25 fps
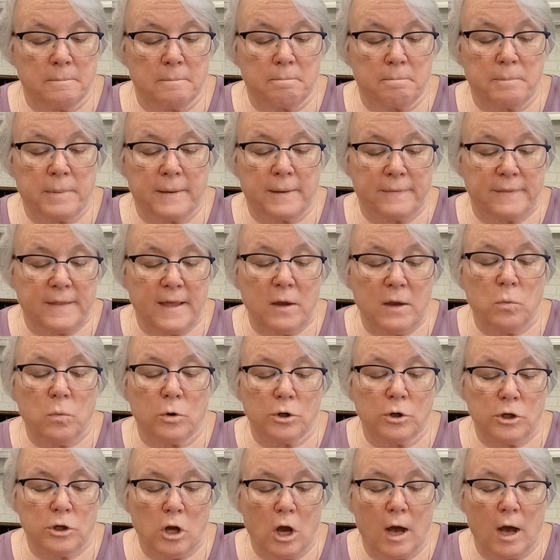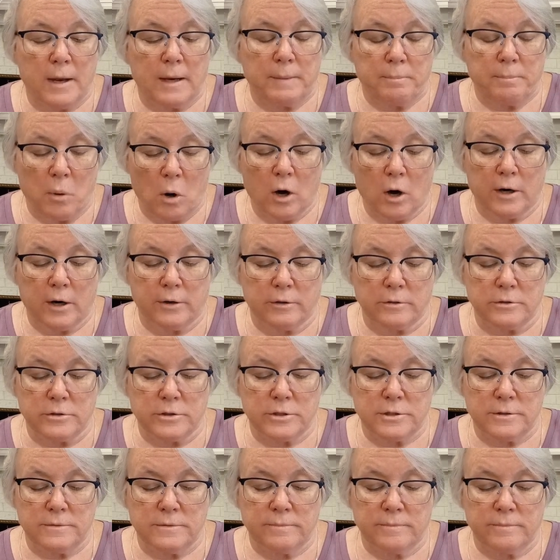but they were not
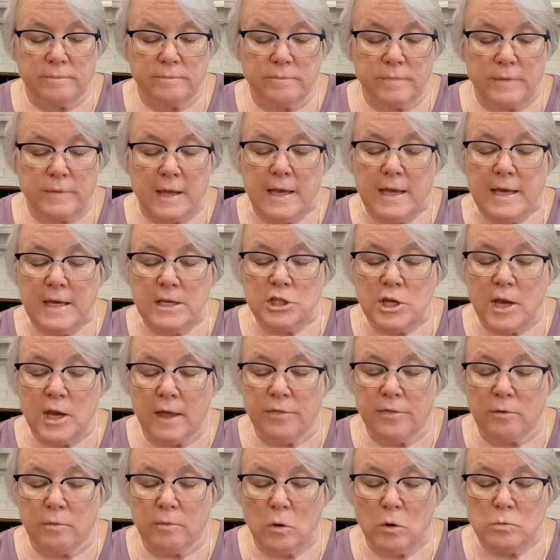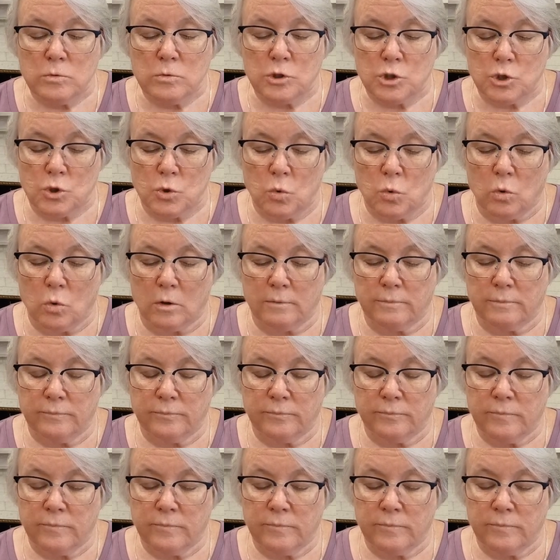partners. Each had their own store.